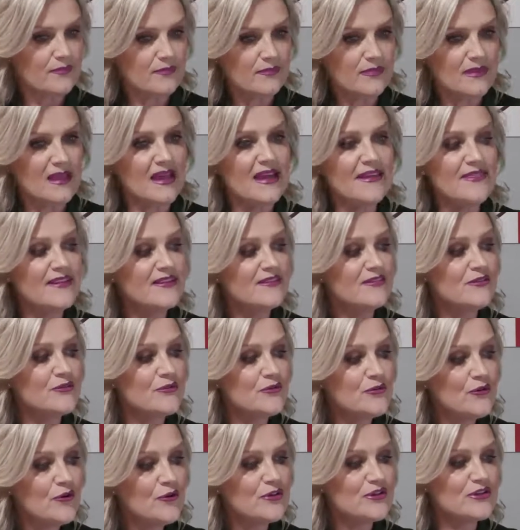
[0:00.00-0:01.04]
there's
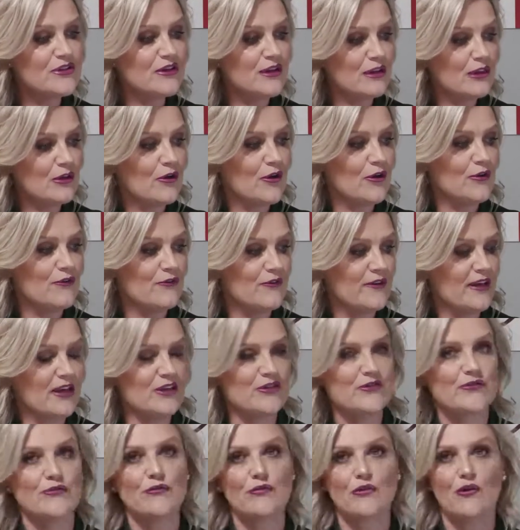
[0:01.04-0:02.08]
not a lot of
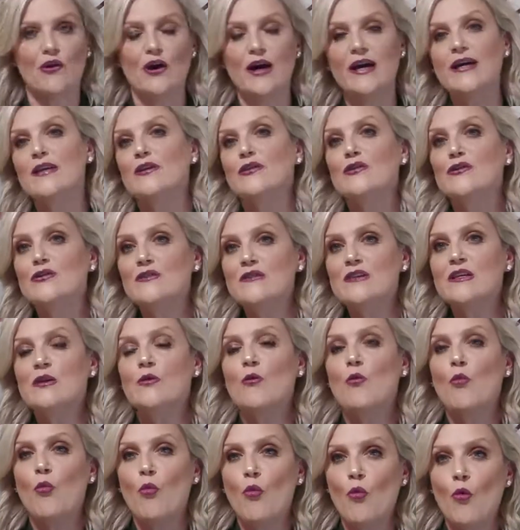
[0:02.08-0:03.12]
natural light,
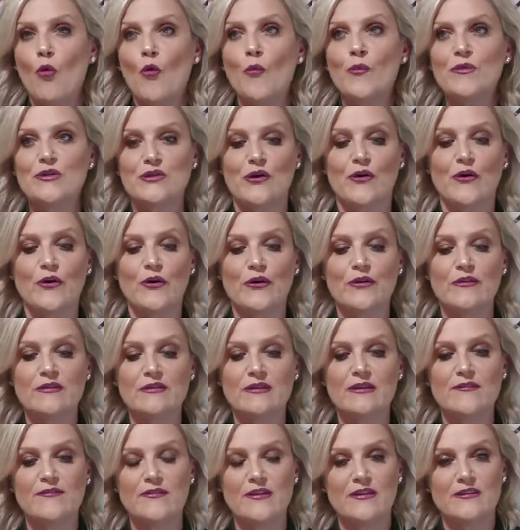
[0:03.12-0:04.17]
using warm tones,
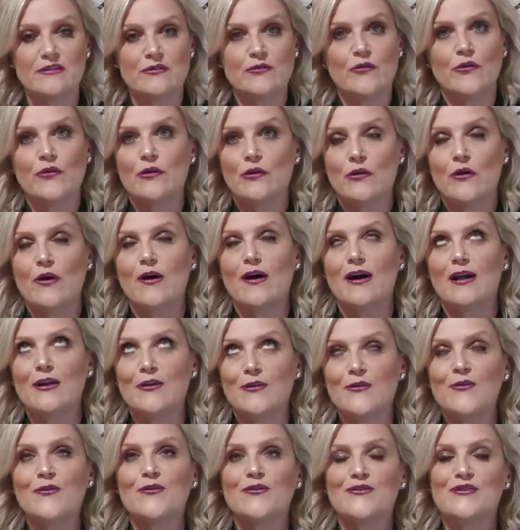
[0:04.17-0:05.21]
if there's not
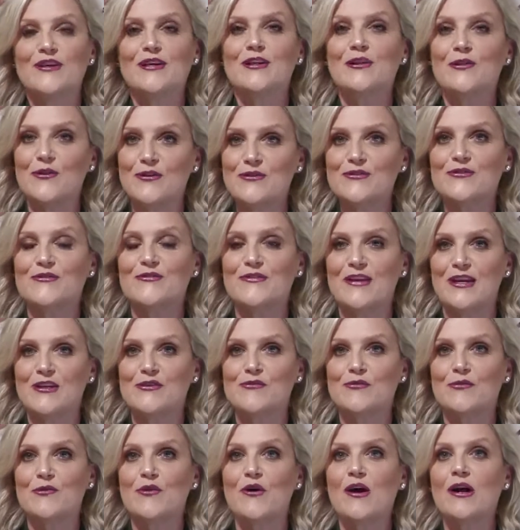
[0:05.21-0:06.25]
a lot of
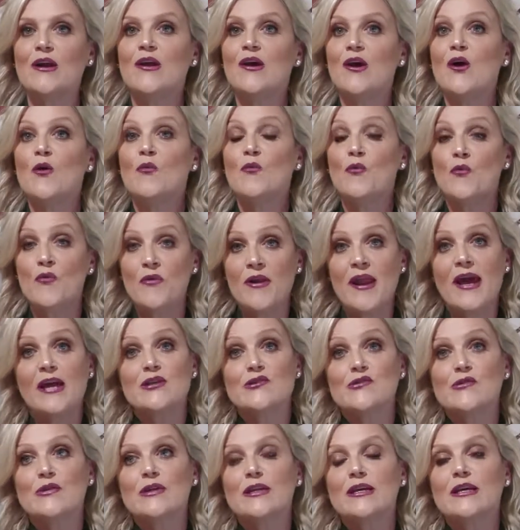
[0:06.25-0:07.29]
natural light, will
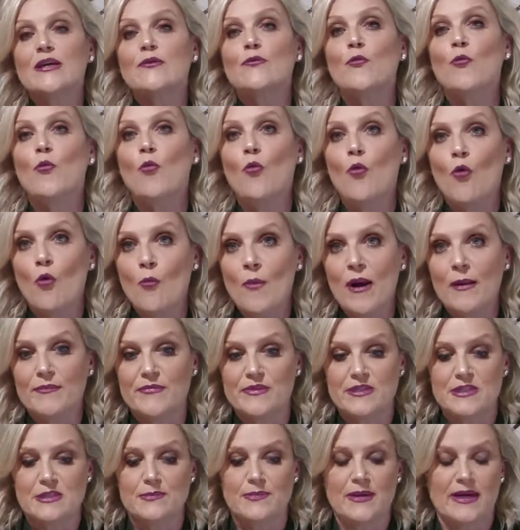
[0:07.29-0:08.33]
naturally warm up
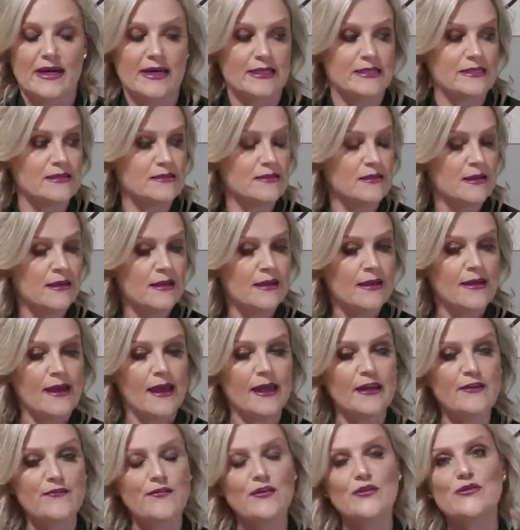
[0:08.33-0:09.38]
the space.
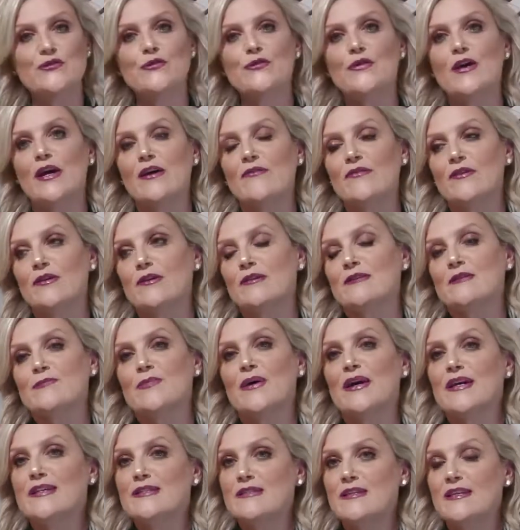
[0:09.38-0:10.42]
And if you do have a
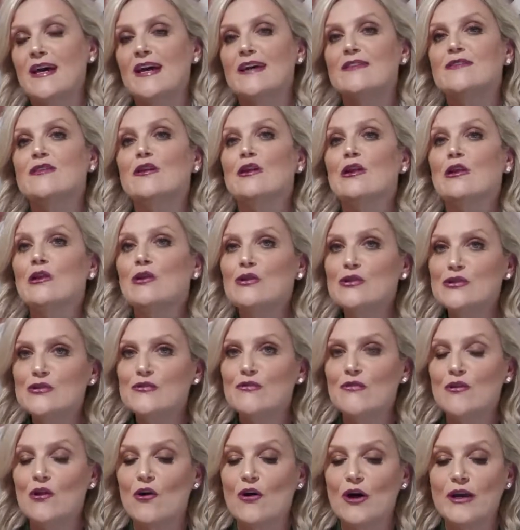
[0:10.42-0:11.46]
space that has a lot
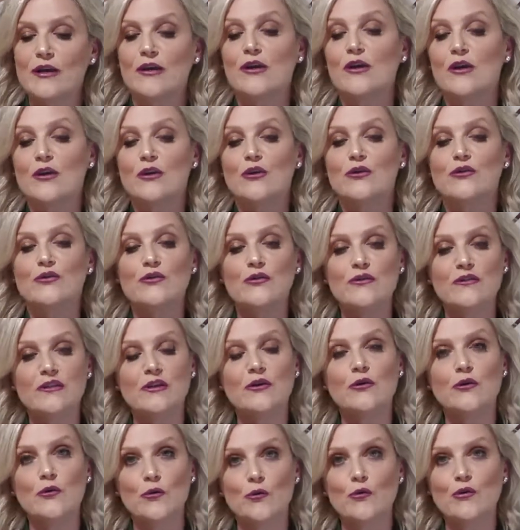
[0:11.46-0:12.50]
of light,
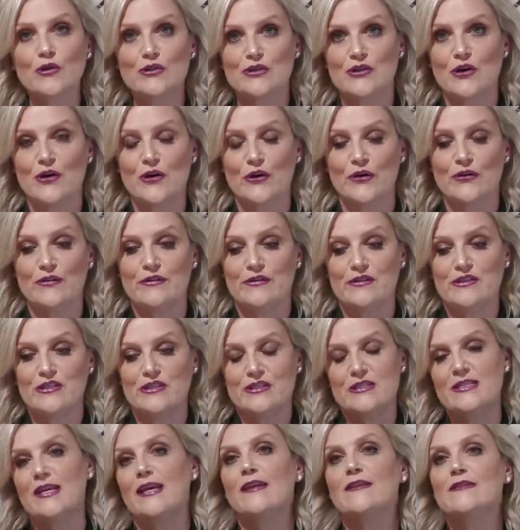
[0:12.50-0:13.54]
using cooler tones
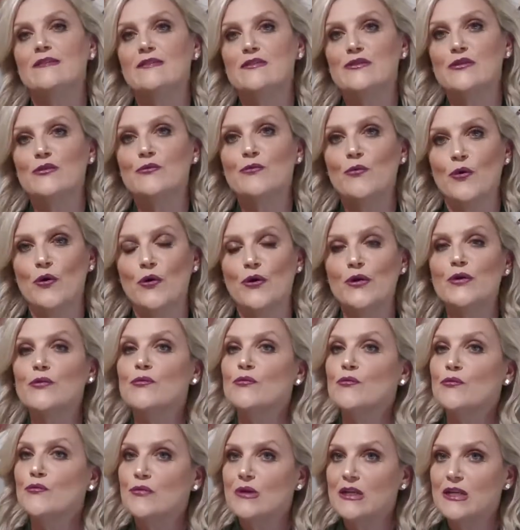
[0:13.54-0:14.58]
tends to work
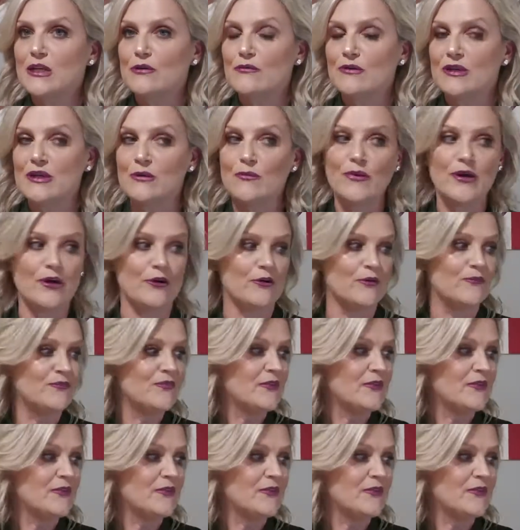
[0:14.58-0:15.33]
really, really well.